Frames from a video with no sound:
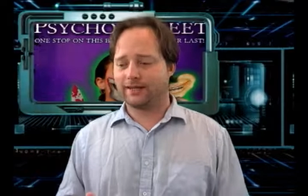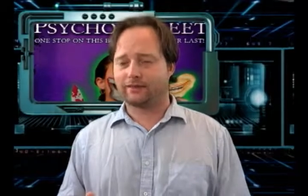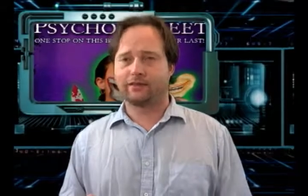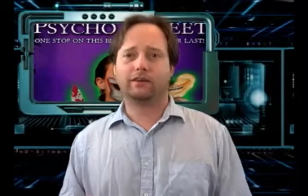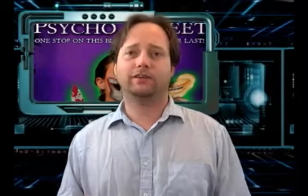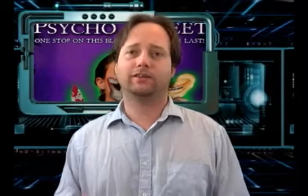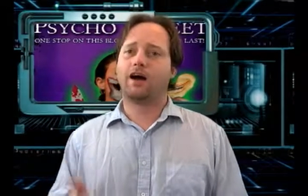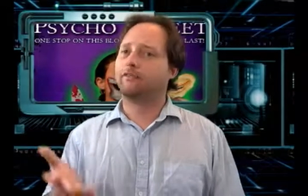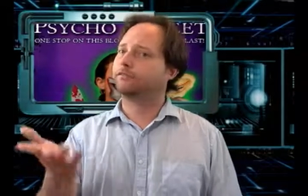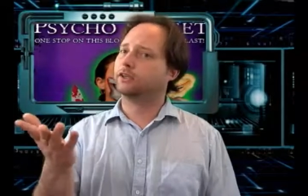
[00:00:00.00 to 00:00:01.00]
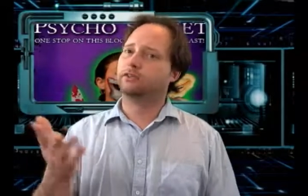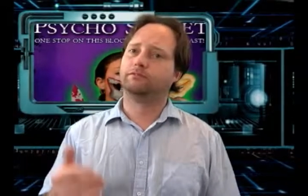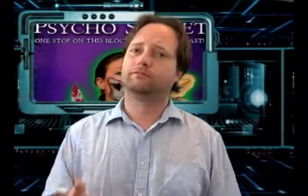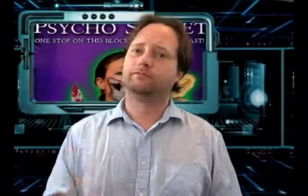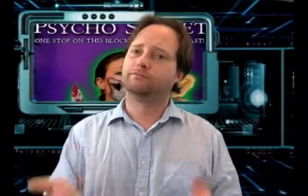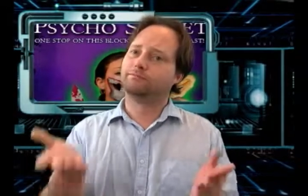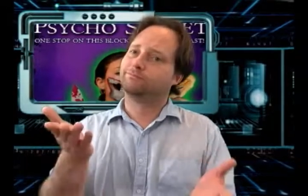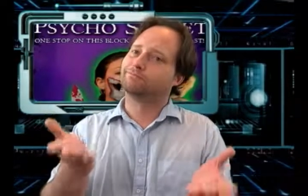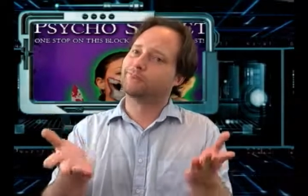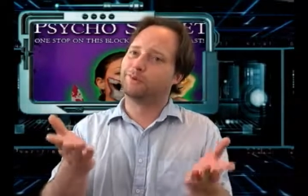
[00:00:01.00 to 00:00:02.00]
take their clothes off, so
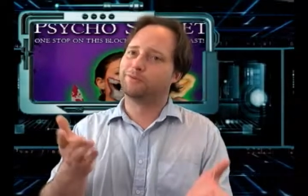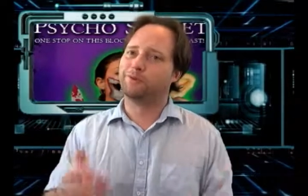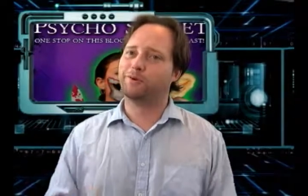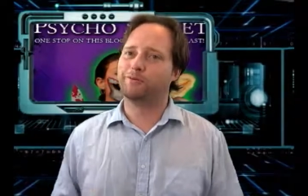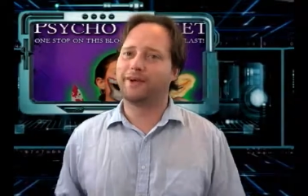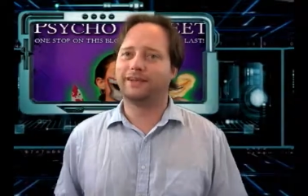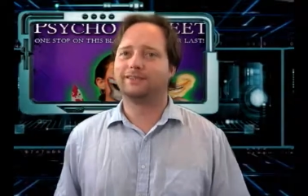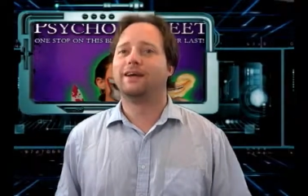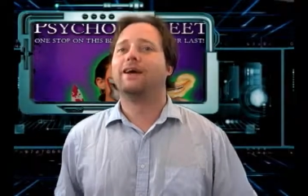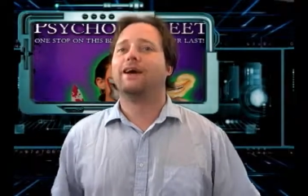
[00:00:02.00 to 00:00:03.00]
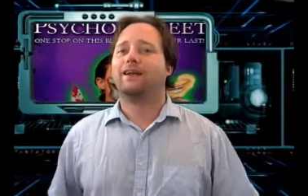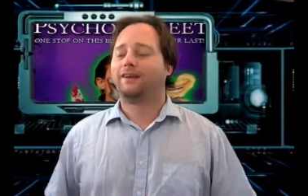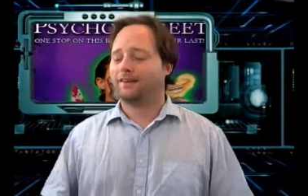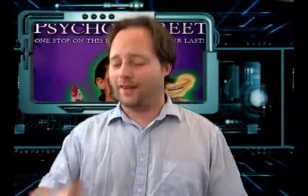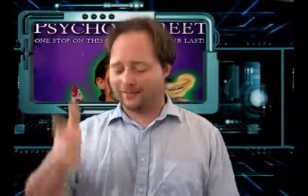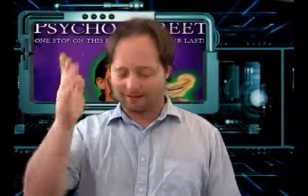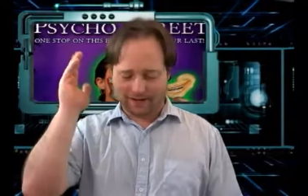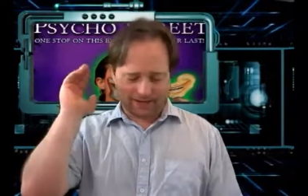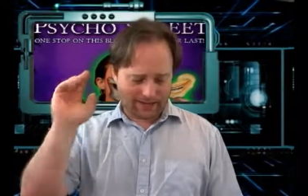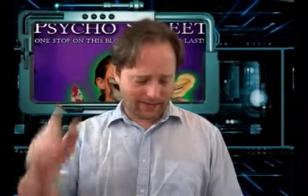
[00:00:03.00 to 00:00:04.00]
it goes both ways. Lots of
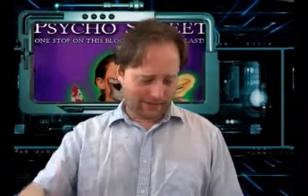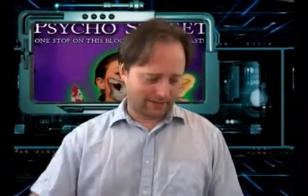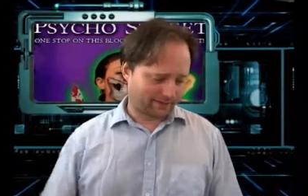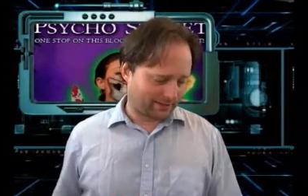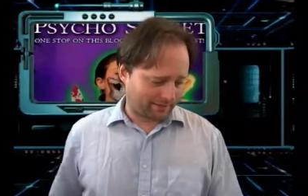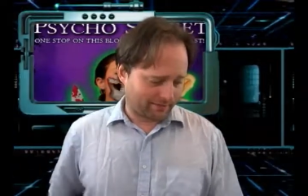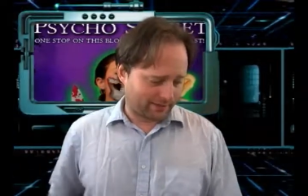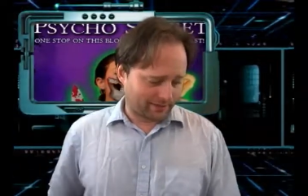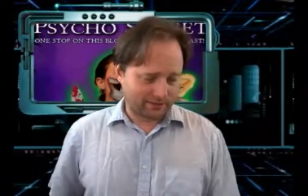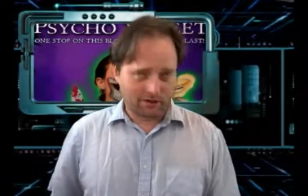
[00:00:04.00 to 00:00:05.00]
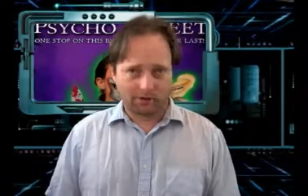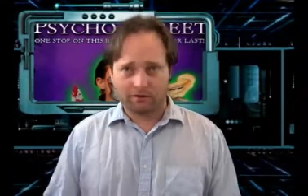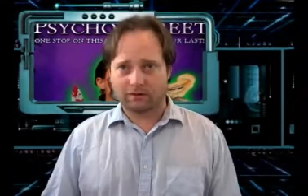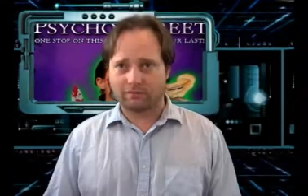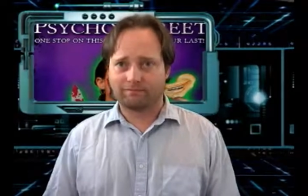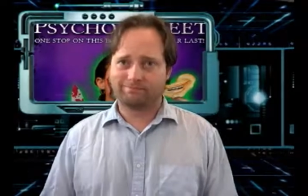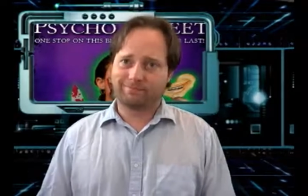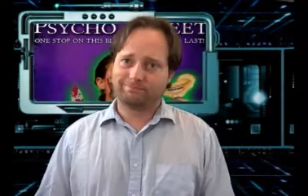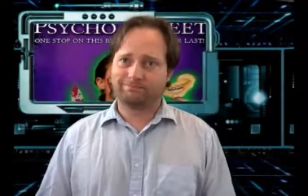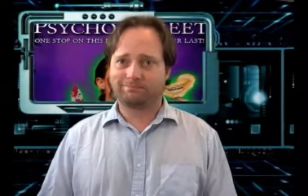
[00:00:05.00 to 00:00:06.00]
eye candy and stuff on this, so
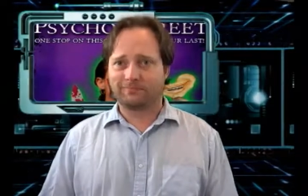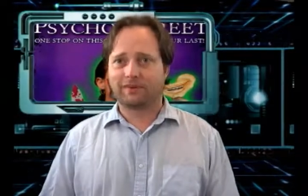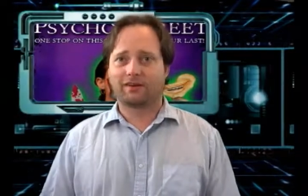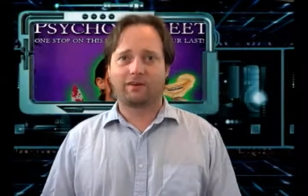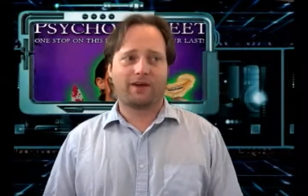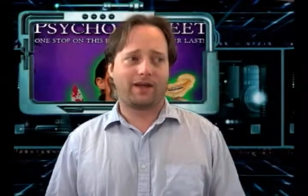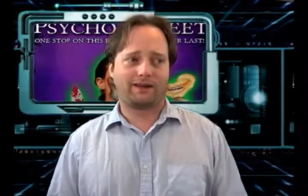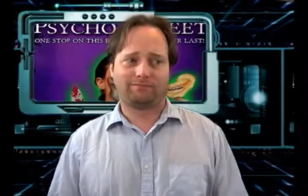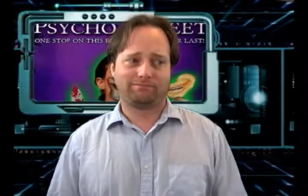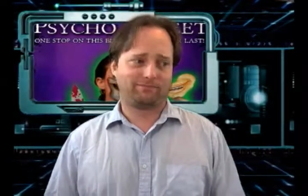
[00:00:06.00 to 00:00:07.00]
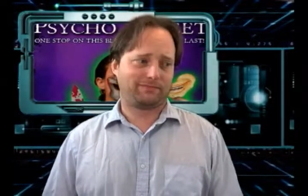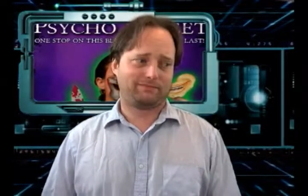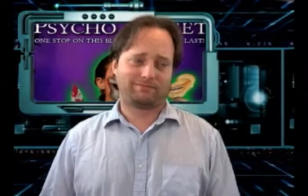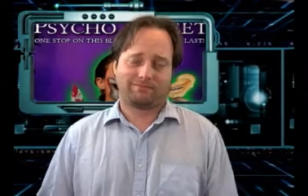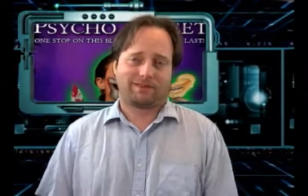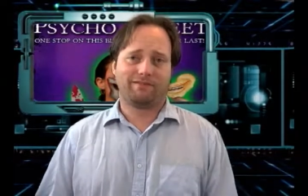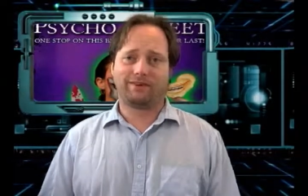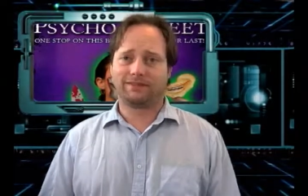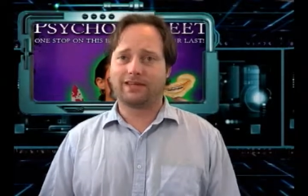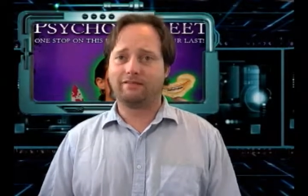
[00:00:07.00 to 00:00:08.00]
go ahead and give it
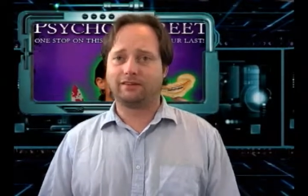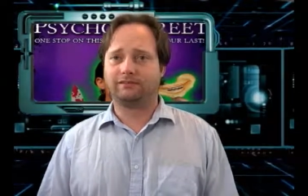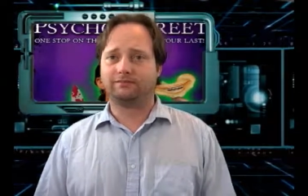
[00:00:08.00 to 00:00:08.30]
a 7.